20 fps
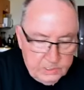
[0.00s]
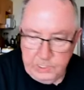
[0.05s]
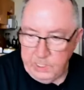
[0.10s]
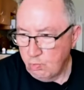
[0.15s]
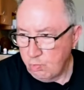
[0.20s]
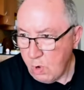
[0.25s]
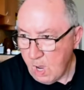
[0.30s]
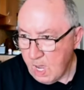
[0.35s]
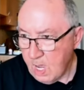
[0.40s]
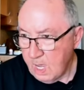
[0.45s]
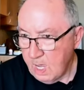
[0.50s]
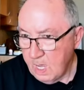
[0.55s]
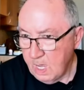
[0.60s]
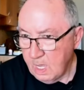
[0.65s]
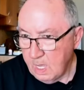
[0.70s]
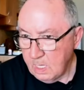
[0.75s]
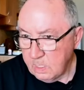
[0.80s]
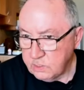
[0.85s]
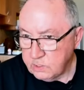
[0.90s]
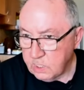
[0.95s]
Chick!
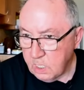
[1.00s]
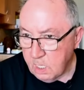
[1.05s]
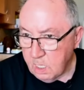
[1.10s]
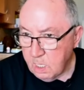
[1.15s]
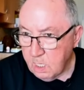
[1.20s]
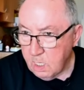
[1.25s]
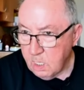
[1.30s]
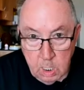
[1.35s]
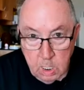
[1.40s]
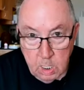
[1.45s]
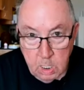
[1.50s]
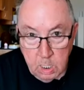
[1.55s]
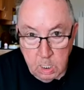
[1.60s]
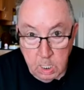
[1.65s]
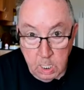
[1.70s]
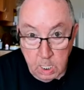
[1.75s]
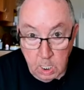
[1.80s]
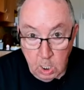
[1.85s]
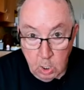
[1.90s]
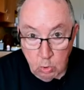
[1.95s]
Roger!
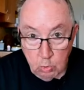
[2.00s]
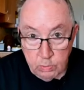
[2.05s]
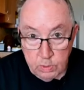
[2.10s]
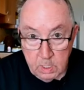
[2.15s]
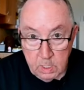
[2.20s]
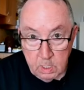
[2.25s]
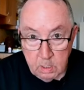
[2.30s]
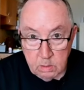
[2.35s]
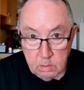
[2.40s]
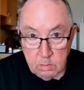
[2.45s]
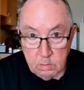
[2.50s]
Hello there!